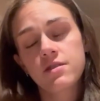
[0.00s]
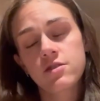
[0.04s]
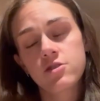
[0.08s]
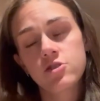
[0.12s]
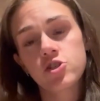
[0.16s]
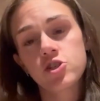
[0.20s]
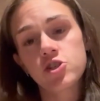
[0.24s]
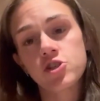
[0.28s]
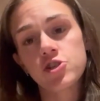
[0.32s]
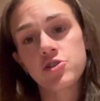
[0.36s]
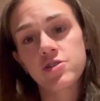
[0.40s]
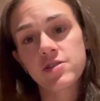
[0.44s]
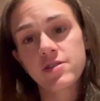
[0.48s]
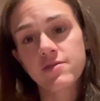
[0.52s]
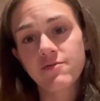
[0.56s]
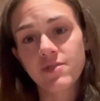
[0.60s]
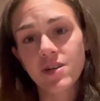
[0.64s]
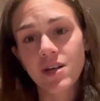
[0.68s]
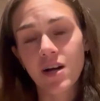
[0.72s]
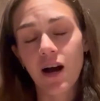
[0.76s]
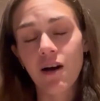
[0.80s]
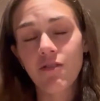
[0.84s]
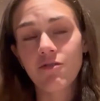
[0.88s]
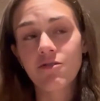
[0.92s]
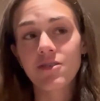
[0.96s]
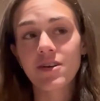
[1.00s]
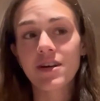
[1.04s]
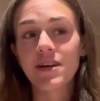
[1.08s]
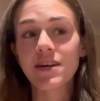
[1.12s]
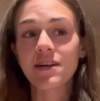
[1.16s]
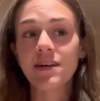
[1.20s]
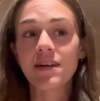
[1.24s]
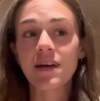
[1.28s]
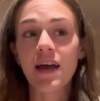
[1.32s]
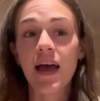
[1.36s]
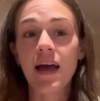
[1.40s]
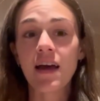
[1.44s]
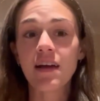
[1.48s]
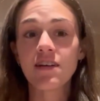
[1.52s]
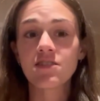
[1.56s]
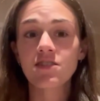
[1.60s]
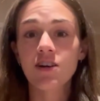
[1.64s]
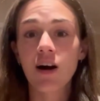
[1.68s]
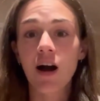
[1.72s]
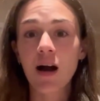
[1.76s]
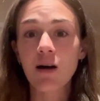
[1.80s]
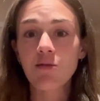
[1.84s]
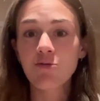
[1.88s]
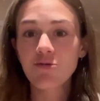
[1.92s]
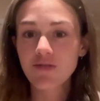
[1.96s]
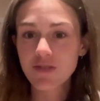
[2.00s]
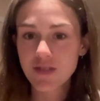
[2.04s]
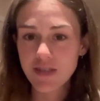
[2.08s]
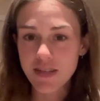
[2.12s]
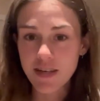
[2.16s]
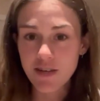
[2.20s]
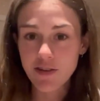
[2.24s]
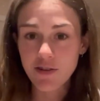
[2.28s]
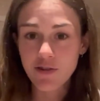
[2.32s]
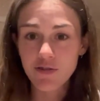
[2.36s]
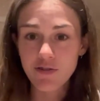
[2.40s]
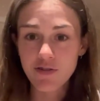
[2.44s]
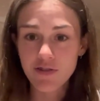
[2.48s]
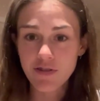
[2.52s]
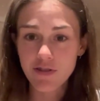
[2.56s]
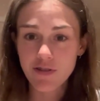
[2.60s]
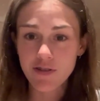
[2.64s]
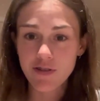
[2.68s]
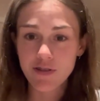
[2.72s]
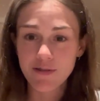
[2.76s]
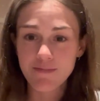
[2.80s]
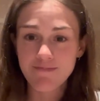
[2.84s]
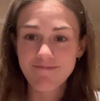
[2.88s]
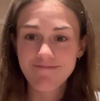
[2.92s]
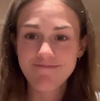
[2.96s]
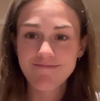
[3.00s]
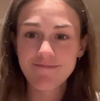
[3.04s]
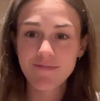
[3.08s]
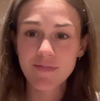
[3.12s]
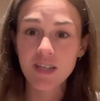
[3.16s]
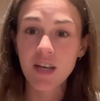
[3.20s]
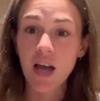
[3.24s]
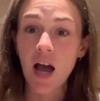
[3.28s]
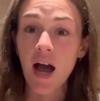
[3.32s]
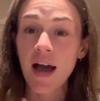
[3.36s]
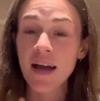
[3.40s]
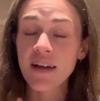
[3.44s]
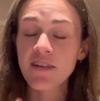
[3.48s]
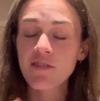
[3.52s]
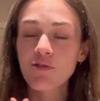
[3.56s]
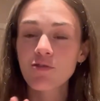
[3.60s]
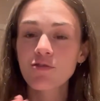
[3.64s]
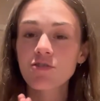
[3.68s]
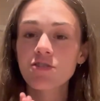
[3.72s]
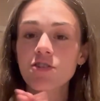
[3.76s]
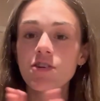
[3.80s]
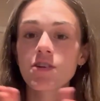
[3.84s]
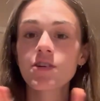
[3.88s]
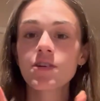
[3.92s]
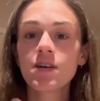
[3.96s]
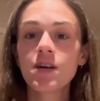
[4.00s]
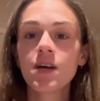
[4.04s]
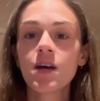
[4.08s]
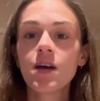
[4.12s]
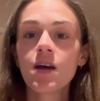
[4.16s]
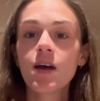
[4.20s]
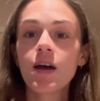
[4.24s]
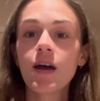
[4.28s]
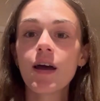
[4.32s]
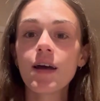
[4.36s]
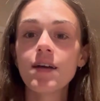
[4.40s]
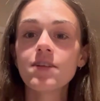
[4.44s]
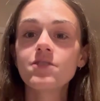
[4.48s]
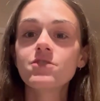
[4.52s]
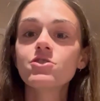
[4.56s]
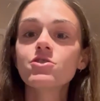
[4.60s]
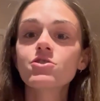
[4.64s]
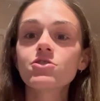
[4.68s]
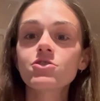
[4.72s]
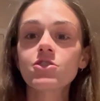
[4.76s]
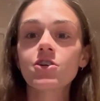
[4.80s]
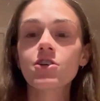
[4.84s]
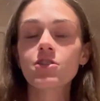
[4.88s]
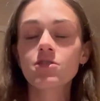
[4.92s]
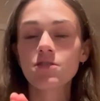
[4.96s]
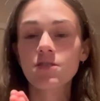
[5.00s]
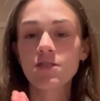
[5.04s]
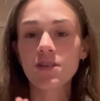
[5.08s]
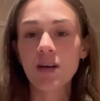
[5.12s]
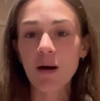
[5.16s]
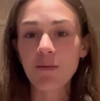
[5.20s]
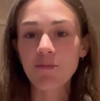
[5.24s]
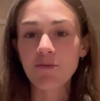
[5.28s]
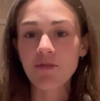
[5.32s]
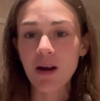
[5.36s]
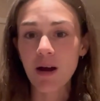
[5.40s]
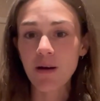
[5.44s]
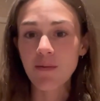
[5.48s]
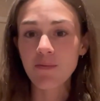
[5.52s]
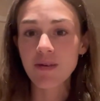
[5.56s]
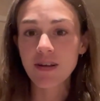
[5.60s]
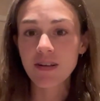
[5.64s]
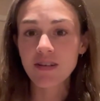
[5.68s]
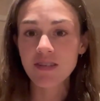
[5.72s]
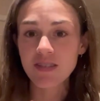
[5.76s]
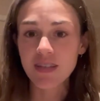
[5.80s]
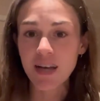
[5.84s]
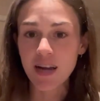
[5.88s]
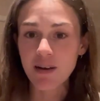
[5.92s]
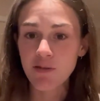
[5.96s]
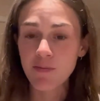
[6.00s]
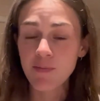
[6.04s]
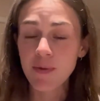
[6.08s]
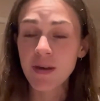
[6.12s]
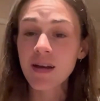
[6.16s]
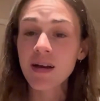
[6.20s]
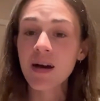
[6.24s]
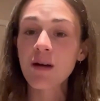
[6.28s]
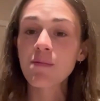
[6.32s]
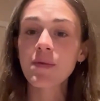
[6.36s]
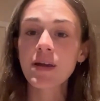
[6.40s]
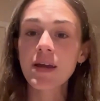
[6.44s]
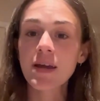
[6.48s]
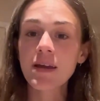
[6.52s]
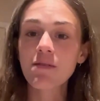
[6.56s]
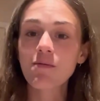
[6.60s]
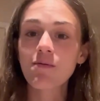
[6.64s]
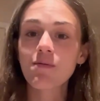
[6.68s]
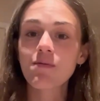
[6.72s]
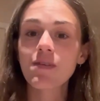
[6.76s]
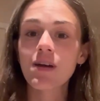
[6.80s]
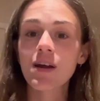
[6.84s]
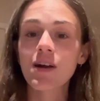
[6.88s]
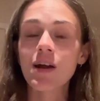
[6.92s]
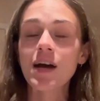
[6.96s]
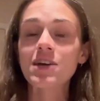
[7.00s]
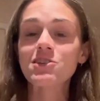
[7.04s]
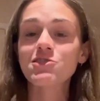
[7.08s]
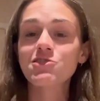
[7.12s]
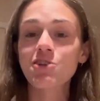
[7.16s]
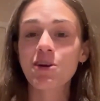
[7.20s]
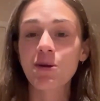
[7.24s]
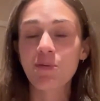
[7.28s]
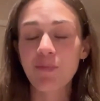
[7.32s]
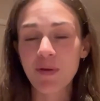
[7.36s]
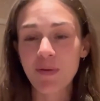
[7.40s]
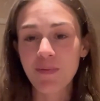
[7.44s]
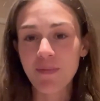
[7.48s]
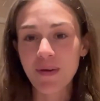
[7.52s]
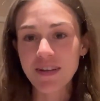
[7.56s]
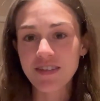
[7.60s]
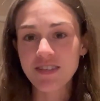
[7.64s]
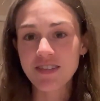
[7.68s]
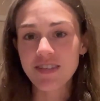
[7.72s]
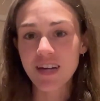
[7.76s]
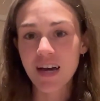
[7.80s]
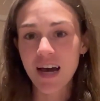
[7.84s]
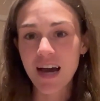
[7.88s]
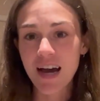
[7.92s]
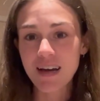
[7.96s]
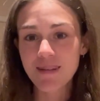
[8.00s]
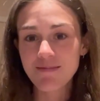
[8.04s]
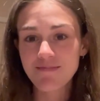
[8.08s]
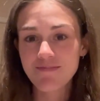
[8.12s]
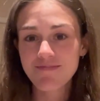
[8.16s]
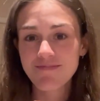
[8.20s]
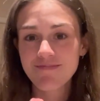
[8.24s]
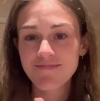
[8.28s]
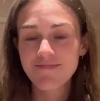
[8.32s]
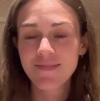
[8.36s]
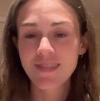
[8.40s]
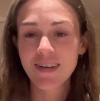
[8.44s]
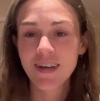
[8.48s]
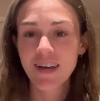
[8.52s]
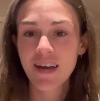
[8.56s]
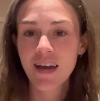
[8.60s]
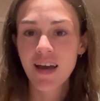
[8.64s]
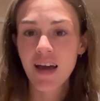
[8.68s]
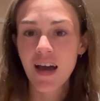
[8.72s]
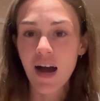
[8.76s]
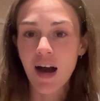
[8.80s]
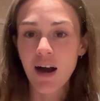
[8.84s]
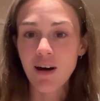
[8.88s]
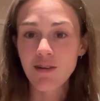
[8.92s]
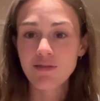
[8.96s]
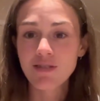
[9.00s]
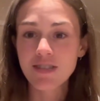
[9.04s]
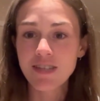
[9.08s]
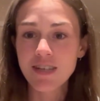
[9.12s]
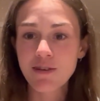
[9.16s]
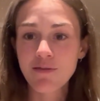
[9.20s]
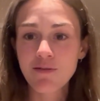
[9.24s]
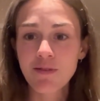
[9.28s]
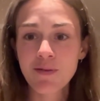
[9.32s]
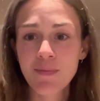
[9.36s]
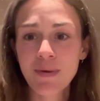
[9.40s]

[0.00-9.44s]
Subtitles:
choosing recovery, and I will see you soon. And also, it's your turn to come grab a snack with me, come eat an ice cream with me tonight. I'll see you in a